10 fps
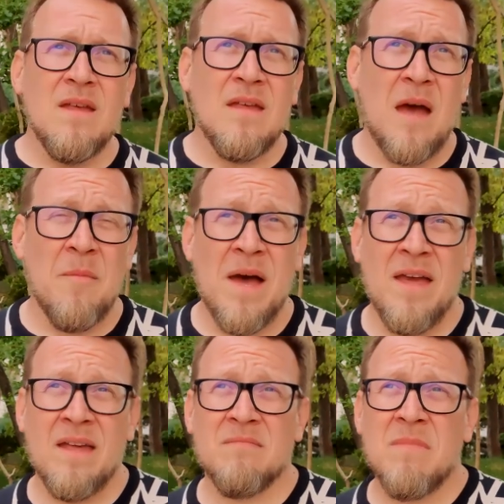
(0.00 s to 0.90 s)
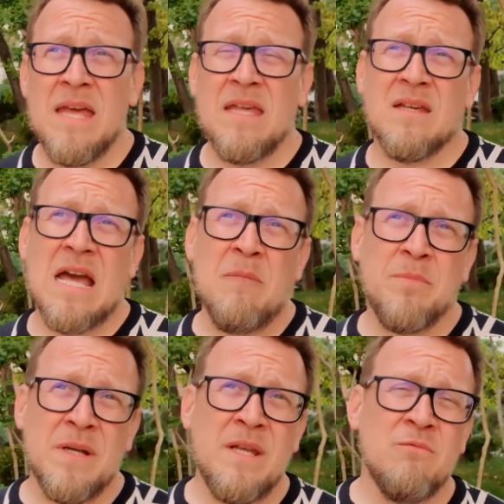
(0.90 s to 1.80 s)
Yeah, my
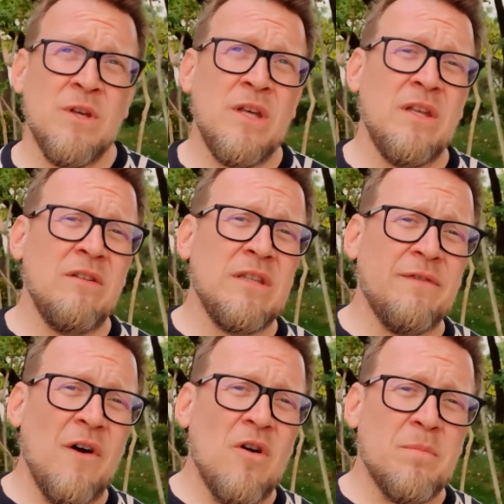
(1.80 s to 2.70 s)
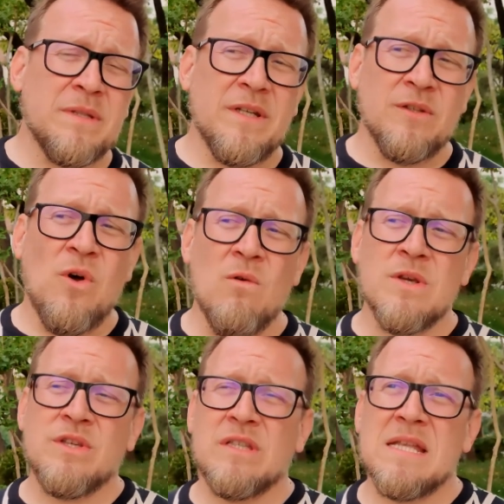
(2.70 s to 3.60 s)
company, we develop a
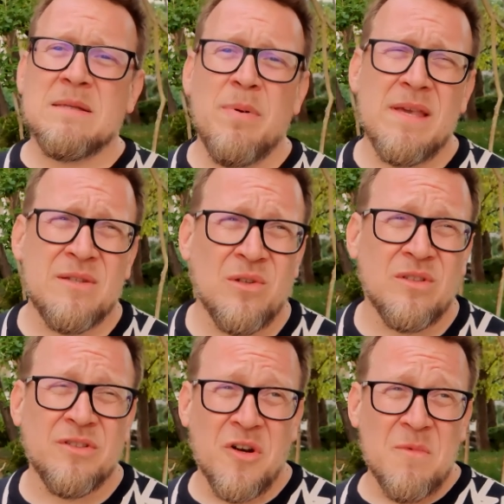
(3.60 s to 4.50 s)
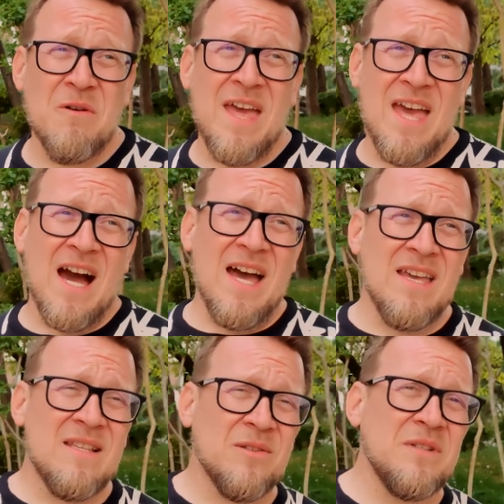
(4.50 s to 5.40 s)
technology that's based on thermal
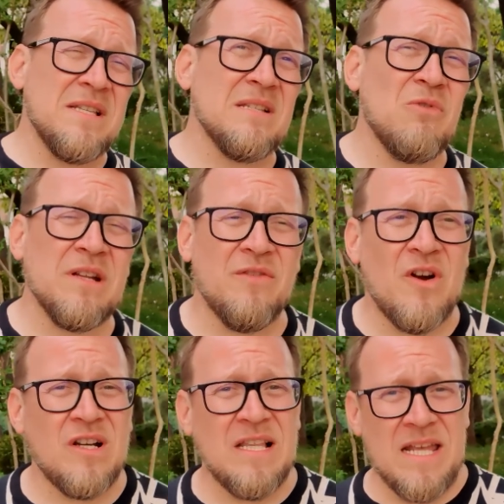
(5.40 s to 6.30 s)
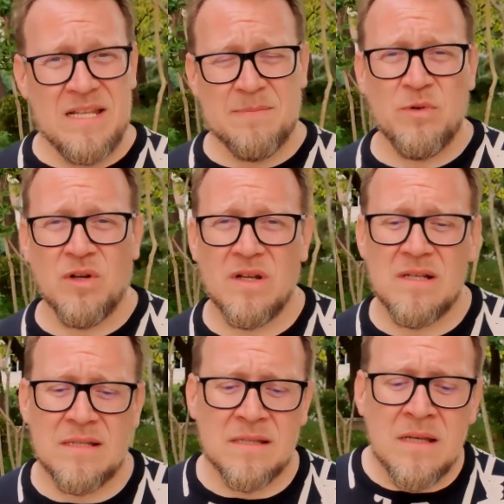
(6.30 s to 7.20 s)
AI. So this is one of our latest
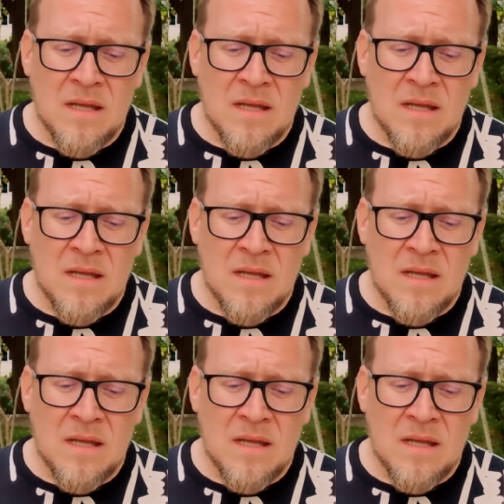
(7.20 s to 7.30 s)
products.